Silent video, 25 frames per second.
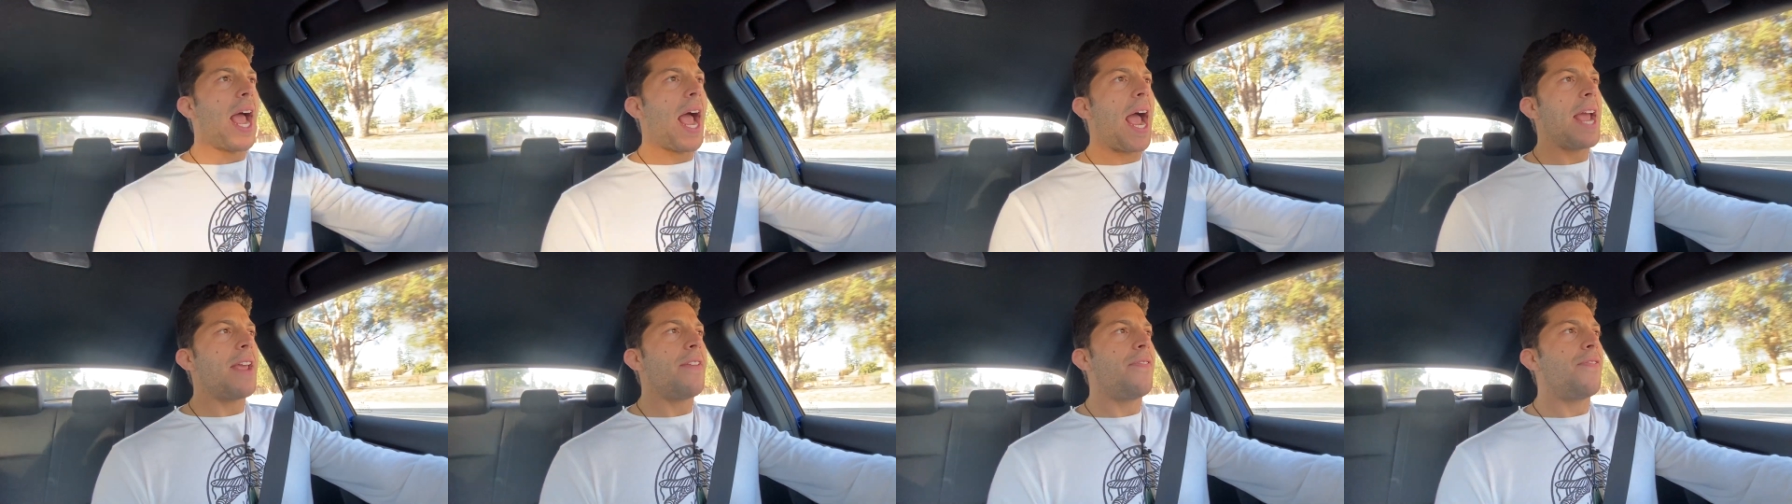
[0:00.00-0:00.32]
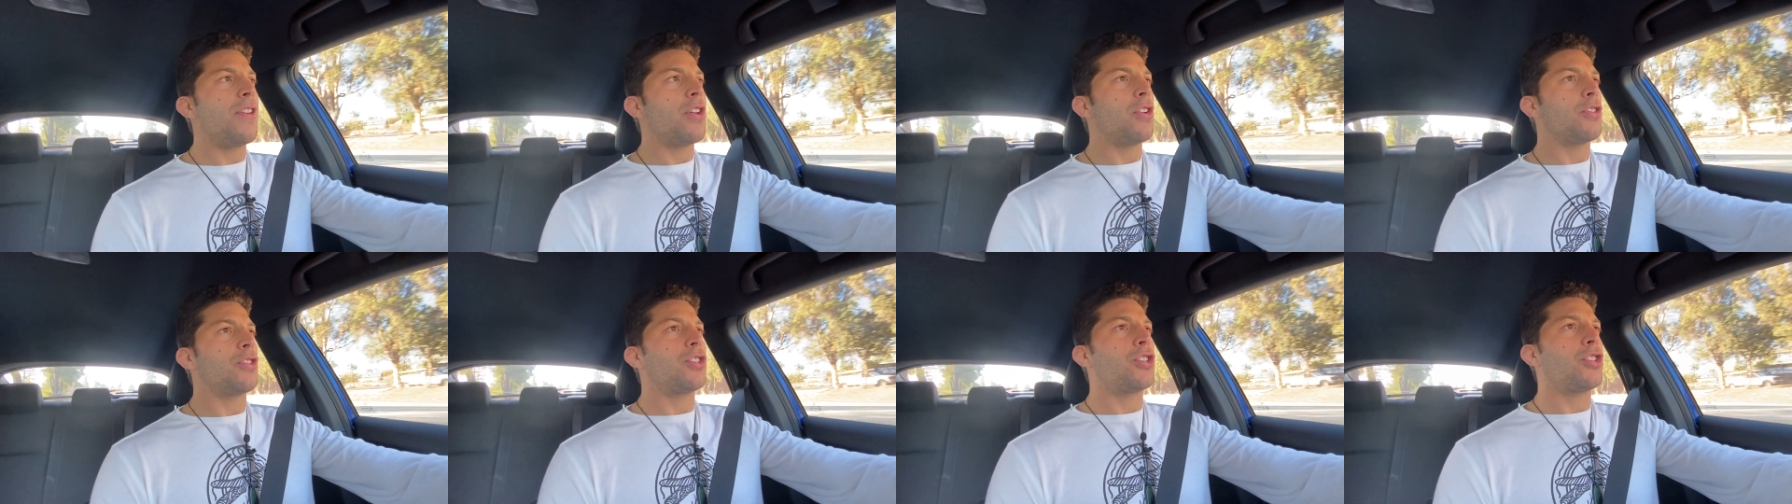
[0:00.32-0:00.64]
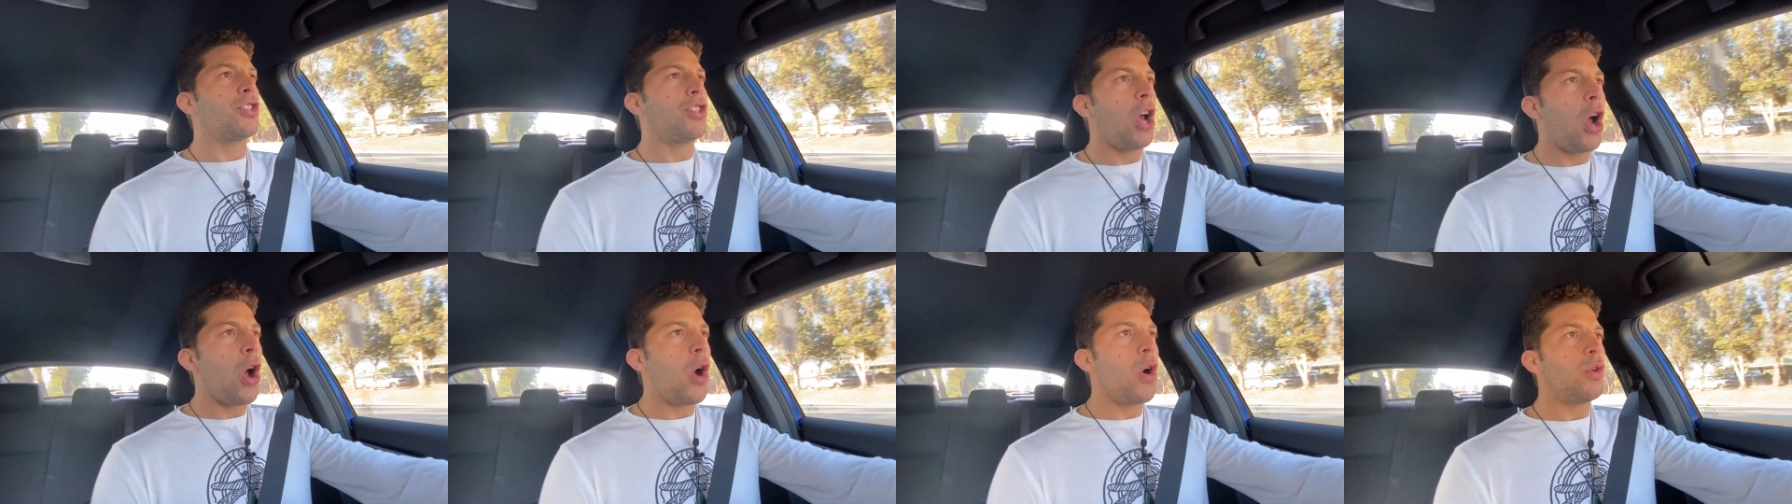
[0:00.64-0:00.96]
I feel
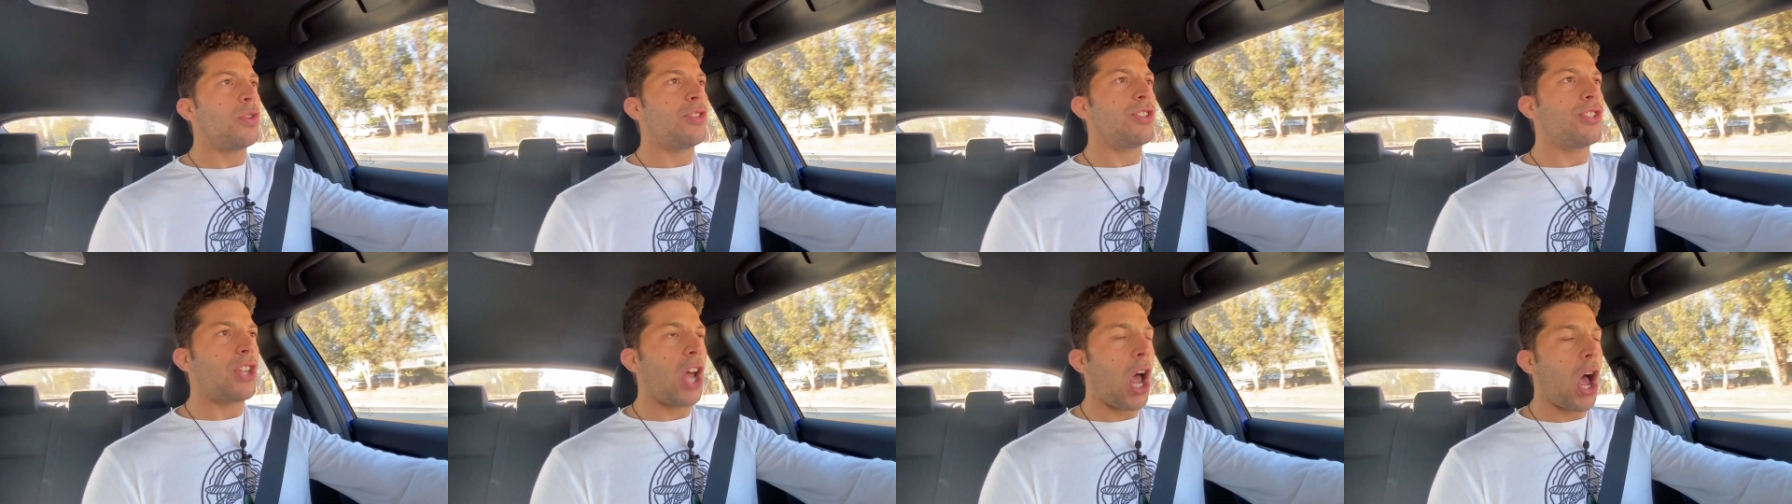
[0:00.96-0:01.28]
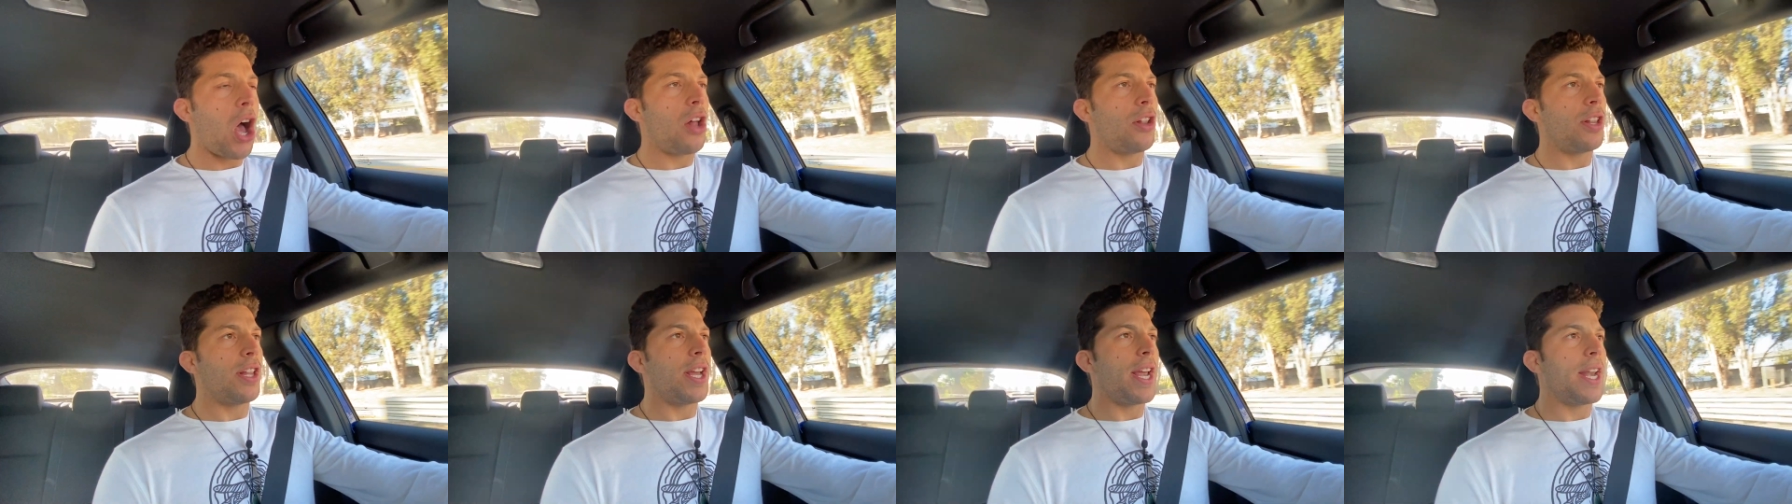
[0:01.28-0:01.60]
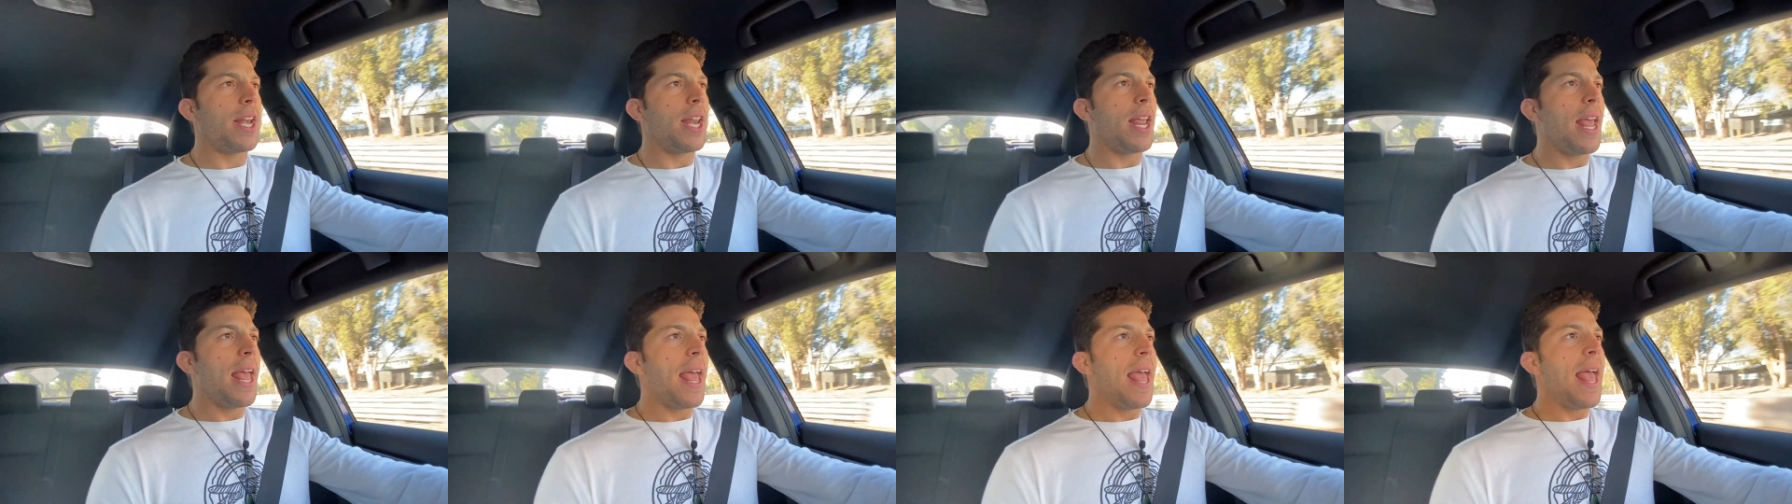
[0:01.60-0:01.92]
so
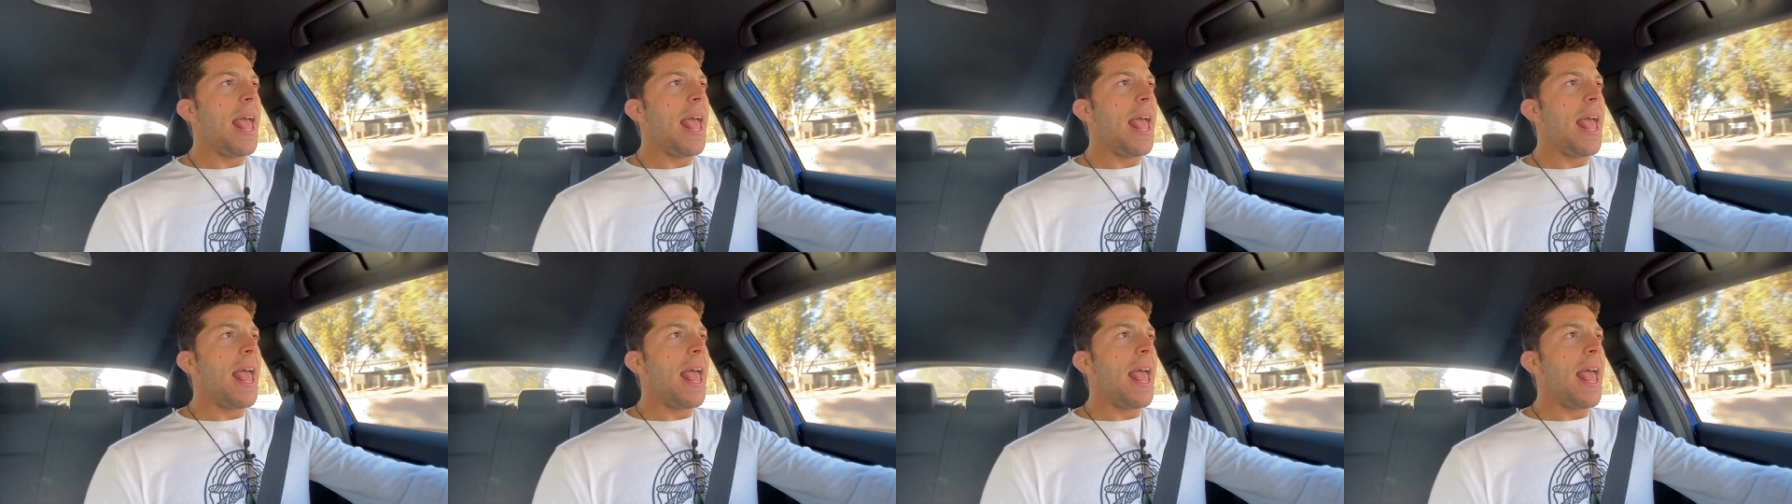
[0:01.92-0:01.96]
solid,